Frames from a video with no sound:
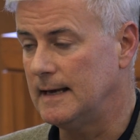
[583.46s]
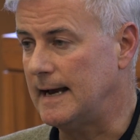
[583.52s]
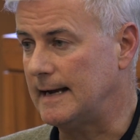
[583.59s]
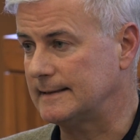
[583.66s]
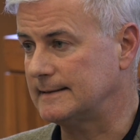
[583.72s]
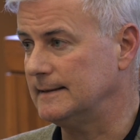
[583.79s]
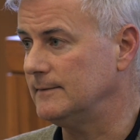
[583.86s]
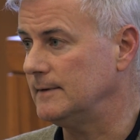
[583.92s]

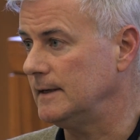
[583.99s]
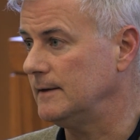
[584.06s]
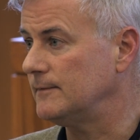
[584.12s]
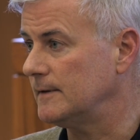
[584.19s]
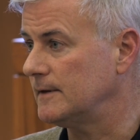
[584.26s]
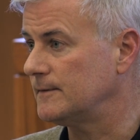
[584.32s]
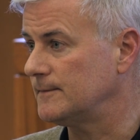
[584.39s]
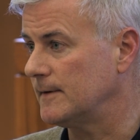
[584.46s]
activity
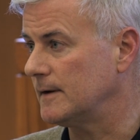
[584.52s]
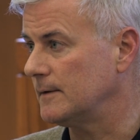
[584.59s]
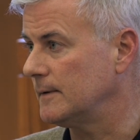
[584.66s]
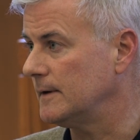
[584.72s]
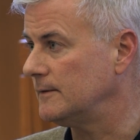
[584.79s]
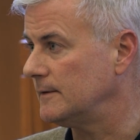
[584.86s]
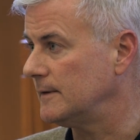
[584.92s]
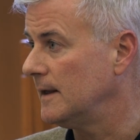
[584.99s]
for this very
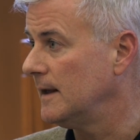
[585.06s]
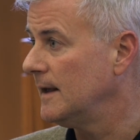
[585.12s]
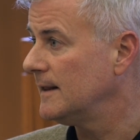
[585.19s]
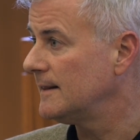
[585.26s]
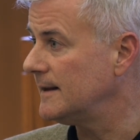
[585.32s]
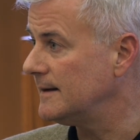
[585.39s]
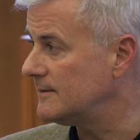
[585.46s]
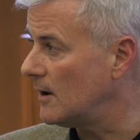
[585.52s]
reason.
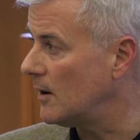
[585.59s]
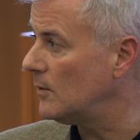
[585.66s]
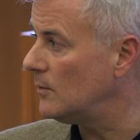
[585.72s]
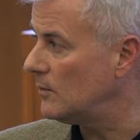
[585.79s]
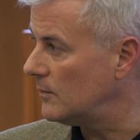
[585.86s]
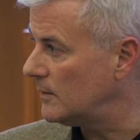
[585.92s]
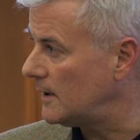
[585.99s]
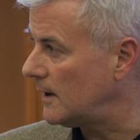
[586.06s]
They
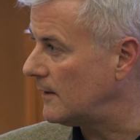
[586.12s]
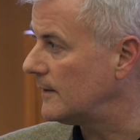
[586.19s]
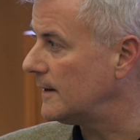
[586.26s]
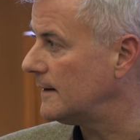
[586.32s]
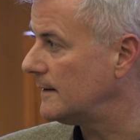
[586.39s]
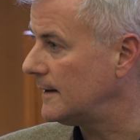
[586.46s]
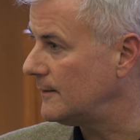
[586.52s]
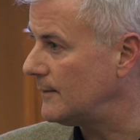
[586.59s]
don't,
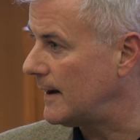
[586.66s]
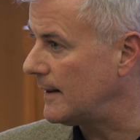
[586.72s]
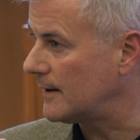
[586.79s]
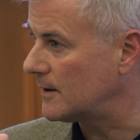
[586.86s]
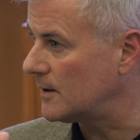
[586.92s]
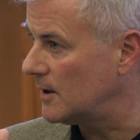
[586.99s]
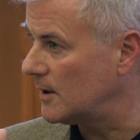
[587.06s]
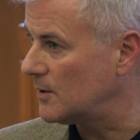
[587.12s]
they'd rather
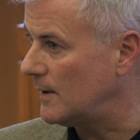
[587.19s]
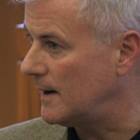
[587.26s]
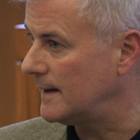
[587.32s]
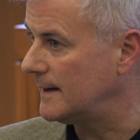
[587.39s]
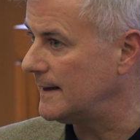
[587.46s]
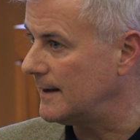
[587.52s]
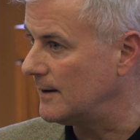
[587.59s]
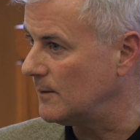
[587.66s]

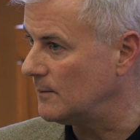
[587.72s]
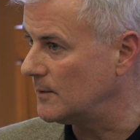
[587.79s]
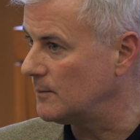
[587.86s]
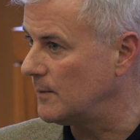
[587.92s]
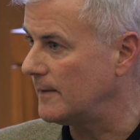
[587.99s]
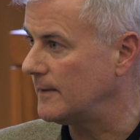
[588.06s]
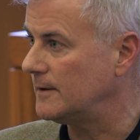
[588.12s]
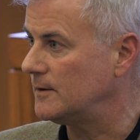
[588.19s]
quietly get on with
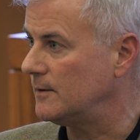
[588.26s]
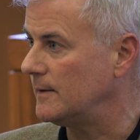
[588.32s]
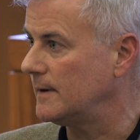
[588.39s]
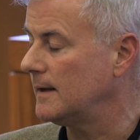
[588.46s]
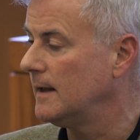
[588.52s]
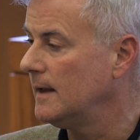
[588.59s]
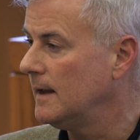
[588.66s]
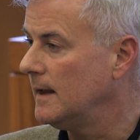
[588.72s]
what they're
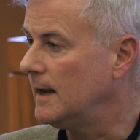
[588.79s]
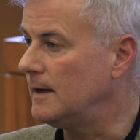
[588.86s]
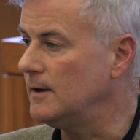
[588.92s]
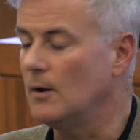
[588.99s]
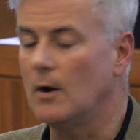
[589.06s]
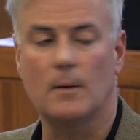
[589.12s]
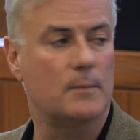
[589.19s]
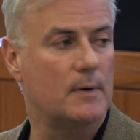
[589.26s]
doing and
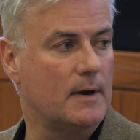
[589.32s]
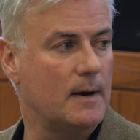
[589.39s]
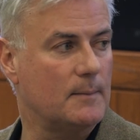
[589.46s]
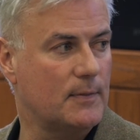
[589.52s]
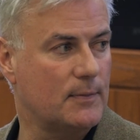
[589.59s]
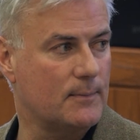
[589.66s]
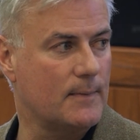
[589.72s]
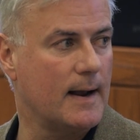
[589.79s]
not become
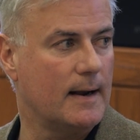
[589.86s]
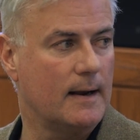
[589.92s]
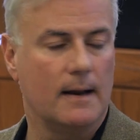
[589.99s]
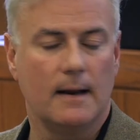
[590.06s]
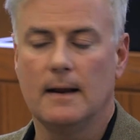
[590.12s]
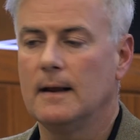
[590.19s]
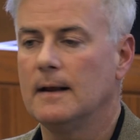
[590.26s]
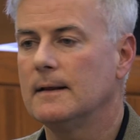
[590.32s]
a threat.
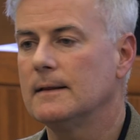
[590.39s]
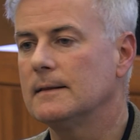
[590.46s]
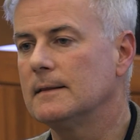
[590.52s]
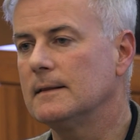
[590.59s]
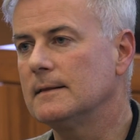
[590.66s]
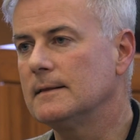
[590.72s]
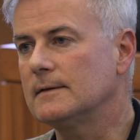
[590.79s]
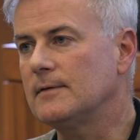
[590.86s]

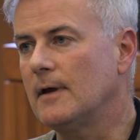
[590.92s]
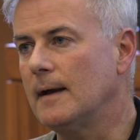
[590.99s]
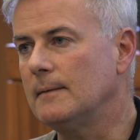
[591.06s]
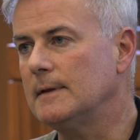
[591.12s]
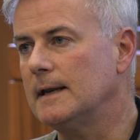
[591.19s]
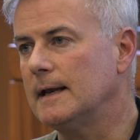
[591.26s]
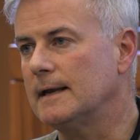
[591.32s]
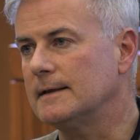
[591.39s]
The time
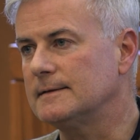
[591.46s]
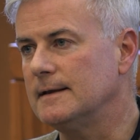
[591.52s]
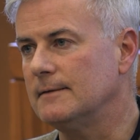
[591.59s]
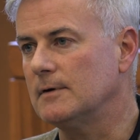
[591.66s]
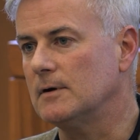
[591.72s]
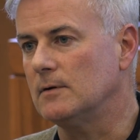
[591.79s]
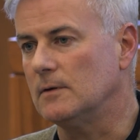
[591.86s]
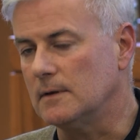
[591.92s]
that it gets
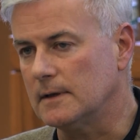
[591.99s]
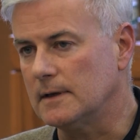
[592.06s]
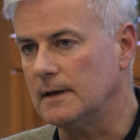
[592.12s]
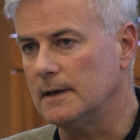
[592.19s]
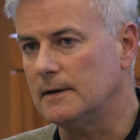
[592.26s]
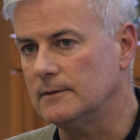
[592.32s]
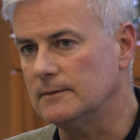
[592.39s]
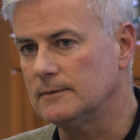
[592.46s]
difficult
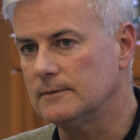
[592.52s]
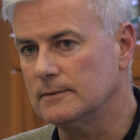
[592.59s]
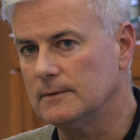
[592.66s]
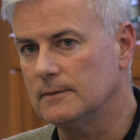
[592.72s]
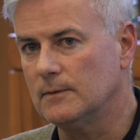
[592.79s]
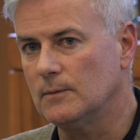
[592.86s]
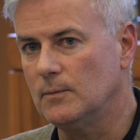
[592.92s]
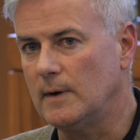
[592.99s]
is
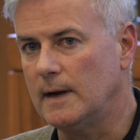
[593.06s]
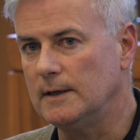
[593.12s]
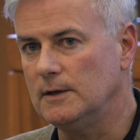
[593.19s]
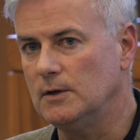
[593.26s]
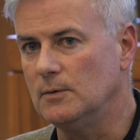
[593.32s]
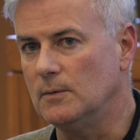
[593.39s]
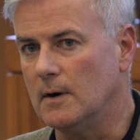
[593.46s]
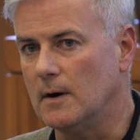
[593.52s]
when
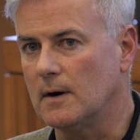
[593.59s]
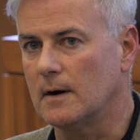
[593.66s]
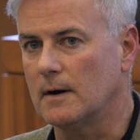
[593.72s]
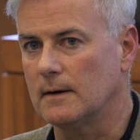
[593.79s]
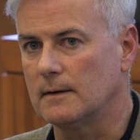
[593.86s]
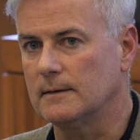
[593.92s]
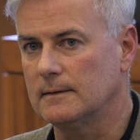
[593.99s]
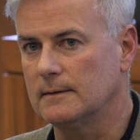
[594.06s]
you are